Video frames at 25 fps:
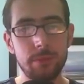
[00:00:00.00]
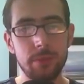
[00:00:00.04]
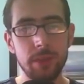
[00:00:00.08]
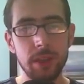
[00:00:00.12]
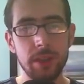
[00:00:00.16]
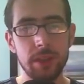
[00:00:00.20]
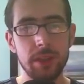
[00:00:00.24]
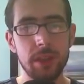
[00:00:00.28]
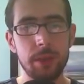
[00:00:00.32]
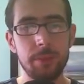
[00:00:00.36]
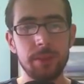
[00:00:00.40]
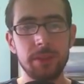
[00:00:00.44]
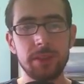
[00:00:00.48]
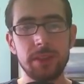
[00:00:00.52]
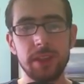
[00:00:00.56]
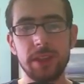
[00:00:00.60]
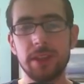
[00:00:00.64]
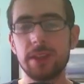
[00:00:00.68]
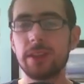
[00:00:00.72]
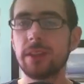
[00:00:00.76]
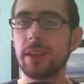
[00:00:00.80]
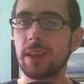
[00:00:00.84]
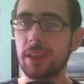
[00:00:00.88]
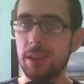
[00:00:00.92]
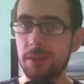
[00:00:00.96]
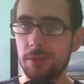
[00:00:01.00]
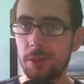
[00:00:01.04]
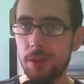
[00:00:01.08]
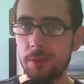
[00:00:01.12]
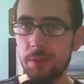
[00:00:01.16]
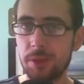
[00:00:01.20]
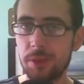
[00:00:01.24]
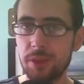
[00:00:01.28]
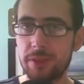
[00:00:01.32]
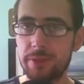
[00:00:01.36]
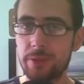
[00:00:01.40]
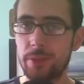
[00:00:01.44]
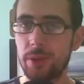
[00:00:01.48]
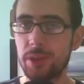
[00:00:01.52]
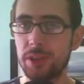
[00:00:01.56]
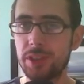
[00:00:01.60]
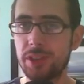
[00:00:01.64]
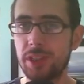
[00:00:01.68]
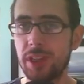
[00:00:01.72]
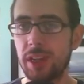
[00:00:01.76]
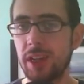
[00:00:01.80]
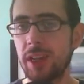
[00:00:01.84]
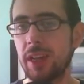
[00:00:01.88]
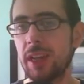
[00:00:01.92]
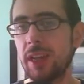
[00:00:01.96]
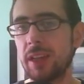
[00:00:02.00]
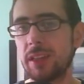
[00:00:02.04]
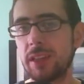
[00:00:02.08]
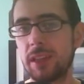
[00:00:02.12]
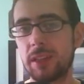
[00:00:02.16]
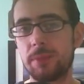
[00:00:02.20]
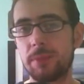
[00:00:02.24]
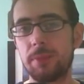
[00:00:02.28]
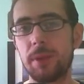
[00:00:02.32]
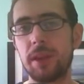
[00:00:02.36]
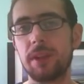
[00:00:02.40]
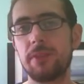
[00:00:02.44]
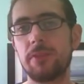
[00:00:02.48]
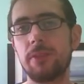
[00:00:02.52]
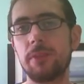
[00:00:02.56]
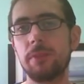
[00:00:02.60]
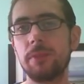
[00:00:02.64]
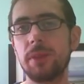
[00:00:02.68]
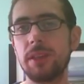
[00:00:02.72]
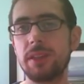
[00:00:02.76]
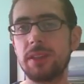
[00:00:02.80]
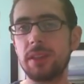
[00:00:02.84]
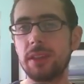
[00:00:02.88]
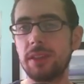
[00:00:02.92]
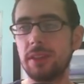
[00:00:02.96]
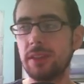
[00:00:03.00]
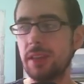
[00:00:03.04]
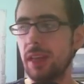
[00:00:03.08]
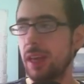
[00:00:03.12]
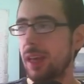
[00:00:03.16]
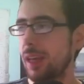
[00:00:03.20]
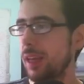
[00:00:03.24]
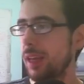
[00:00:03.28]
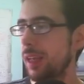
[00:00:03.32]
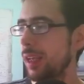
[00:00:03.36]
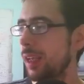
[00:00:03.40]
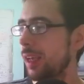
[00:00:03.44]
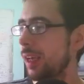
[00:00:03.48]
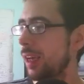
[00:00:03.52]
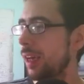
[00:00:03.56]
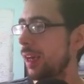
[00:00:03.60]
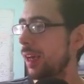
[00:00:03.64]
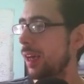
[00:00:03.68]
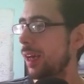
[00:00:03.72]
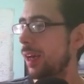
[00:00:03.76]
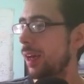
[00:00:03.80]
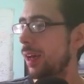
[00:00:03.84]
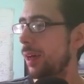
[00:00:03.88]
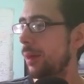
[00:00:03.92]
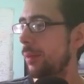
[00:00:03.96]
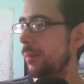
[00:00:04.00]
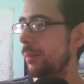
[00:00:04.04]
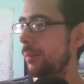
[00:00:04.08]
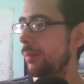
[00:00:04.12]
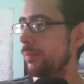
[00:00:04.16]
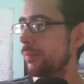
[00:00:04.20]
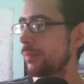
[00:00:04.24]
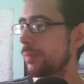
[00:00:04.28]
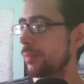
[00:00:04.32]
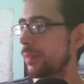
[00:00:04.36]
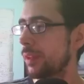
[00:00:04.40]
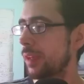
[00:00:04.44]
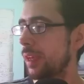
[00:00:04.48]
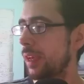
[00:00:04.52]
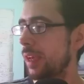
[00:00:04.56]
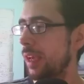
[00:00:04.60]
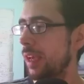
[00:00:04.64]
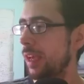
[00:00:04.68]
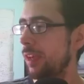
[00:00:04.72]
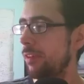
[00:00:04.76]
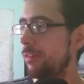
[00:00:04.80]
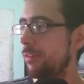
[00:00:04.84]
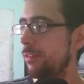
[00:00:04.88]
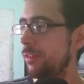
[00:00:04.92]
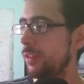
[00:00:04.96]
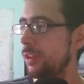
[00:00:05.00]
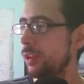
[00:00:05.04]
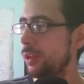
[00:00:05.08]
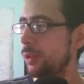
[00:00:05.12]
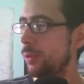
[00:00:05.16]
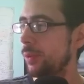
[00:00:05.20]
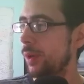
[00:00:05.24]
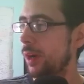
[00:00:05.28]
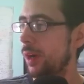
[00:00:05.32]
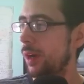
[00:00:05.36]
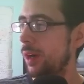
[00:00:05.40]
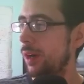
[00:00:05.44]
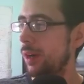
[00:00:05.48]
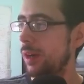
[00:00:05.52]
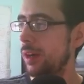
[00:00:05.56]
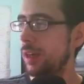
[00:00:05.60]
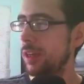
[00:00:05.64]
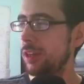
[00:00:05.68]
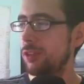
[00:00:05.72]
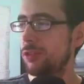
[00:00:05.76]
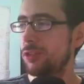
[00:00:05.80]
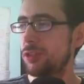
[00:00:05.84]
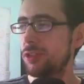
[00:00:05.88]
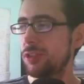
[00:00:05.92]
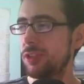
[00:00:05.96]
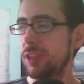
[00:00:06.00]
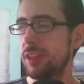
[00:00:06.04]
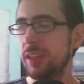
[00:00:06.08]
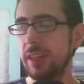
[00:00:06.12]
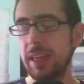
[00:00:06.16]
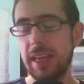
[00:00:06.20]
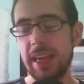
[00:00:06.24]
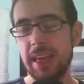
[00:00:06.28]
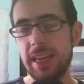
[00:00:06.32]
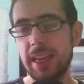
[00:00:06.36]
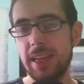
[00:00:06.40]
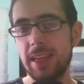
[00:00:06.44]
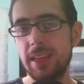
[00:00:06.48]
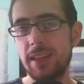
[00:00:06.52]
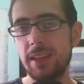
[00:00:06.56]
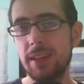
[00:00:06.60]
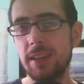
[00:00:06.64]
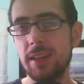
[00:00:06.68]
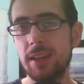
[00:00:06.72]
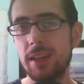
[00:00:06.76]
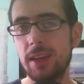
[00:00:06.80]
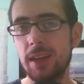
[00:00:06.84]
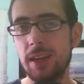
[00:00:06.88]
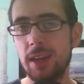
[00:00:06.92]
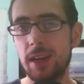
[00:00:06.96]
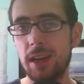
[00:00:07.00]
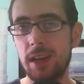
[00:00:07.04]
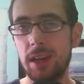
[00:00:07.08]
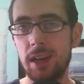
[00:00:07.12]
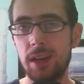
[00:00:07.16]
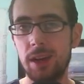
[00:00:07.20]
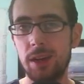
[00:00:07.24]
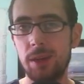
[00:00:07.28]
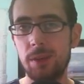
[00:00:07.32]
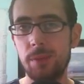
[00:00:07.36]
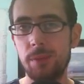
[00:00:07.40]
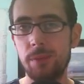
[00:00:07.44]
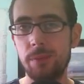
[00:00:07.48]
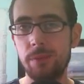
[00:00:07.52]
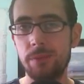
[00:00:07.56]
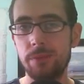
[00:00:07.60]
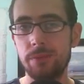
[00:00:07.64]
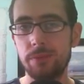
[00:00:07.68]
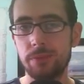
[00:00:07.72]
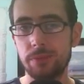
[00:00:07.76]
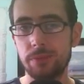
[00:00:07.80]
that being said, thank you very much for watching. That's about it from me today. If you are interested in a